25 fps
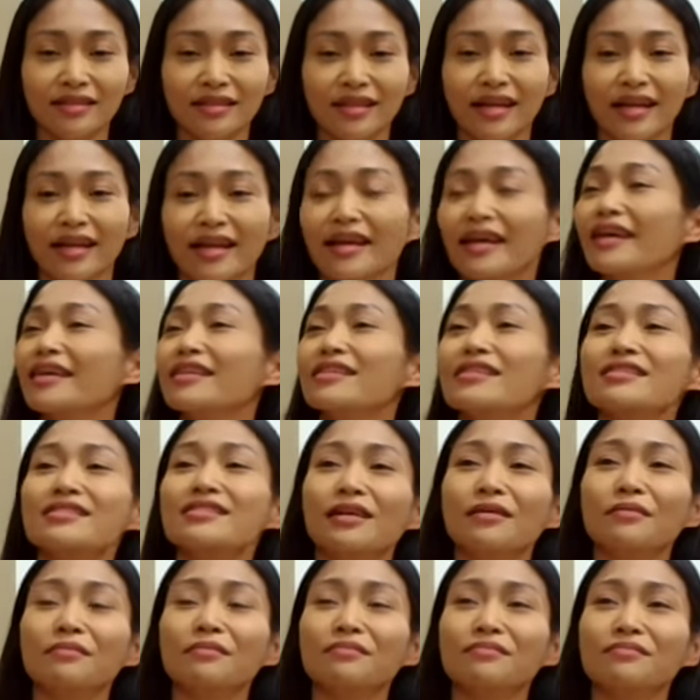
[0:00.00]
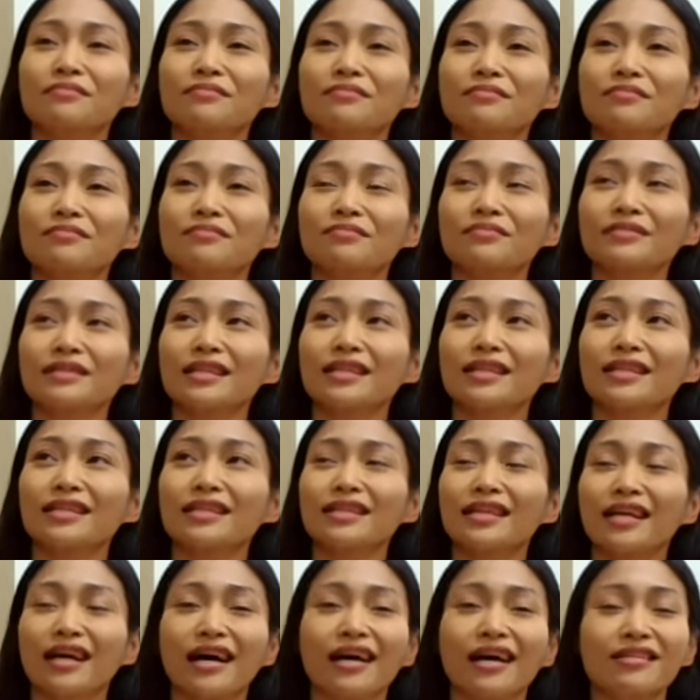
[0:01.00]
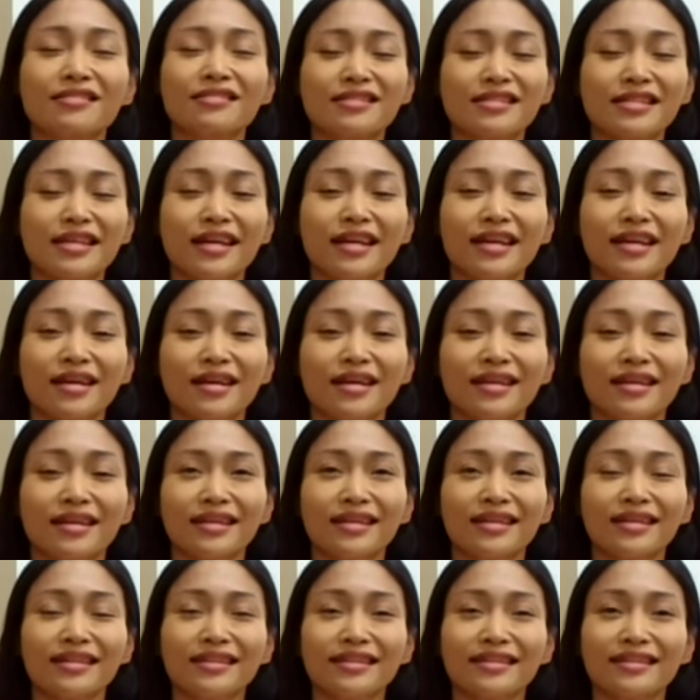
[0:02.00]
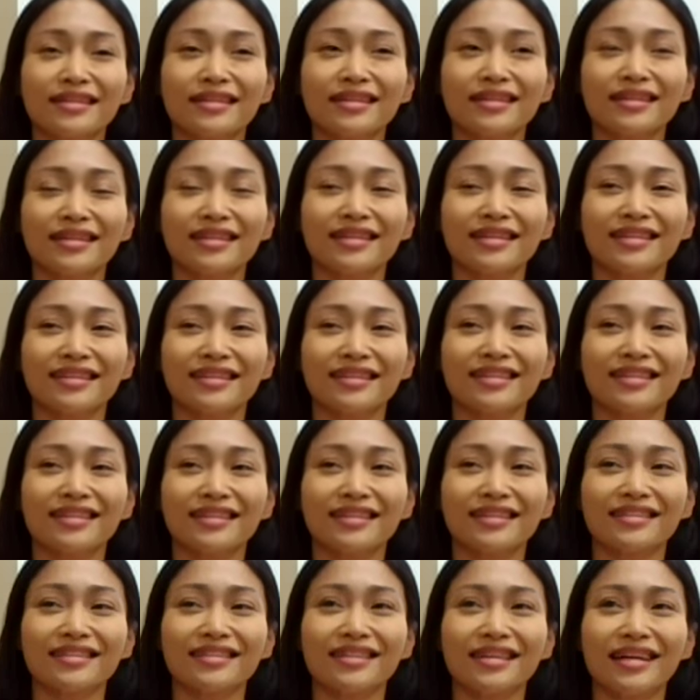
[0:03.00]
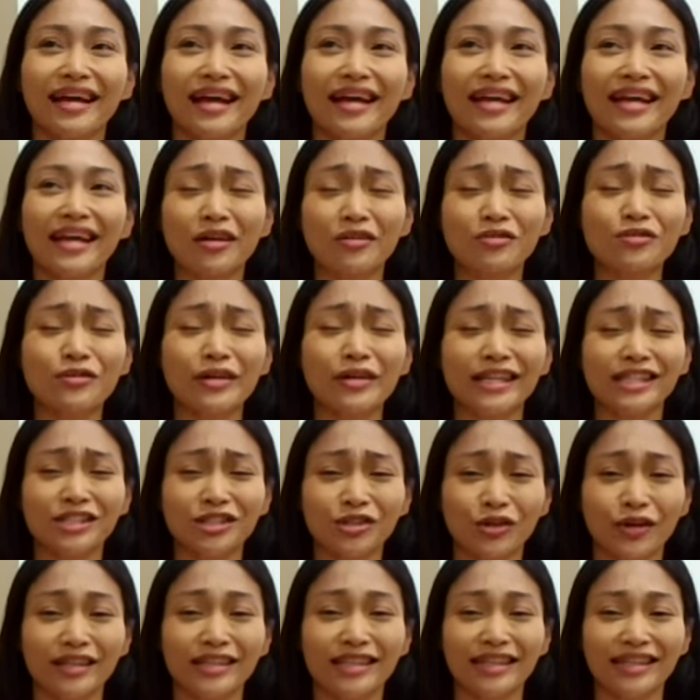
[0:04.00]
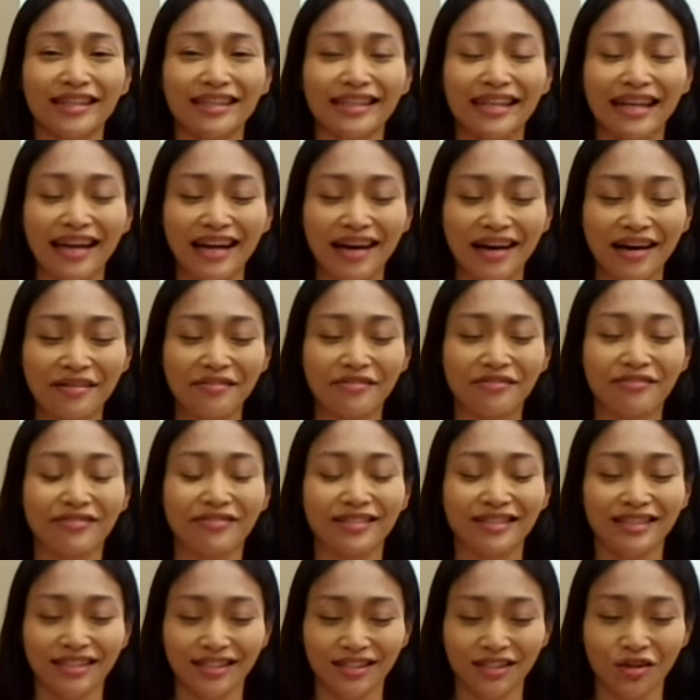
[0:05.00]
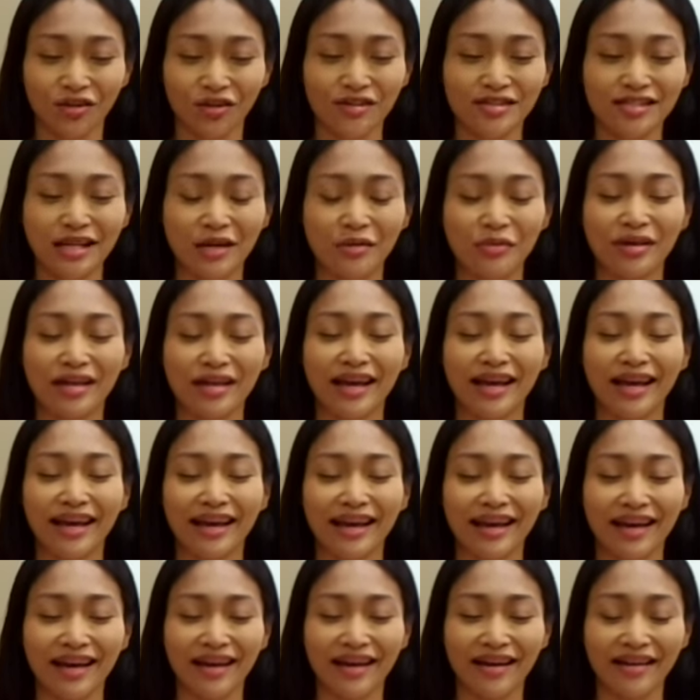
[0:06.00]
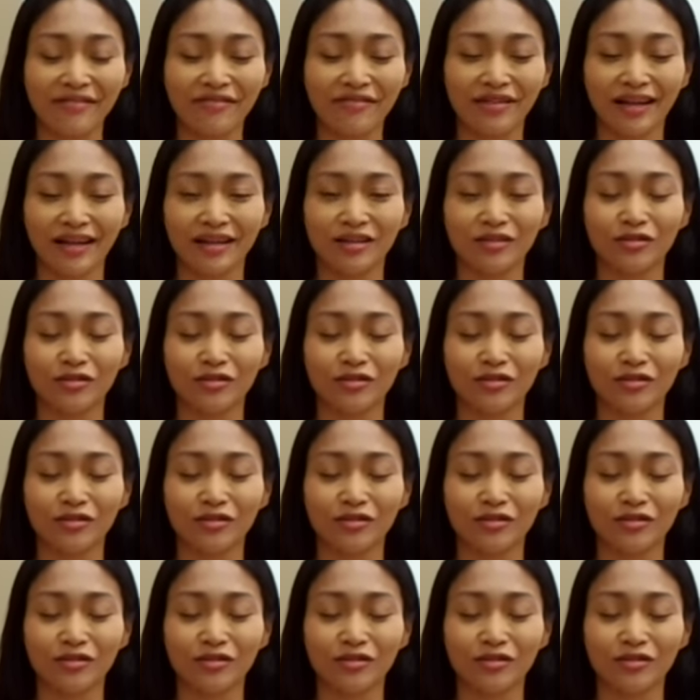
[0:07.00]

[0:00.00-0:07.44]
And some, yeah, I'd say, and I also enjoy the laugh, the talks that we have, like,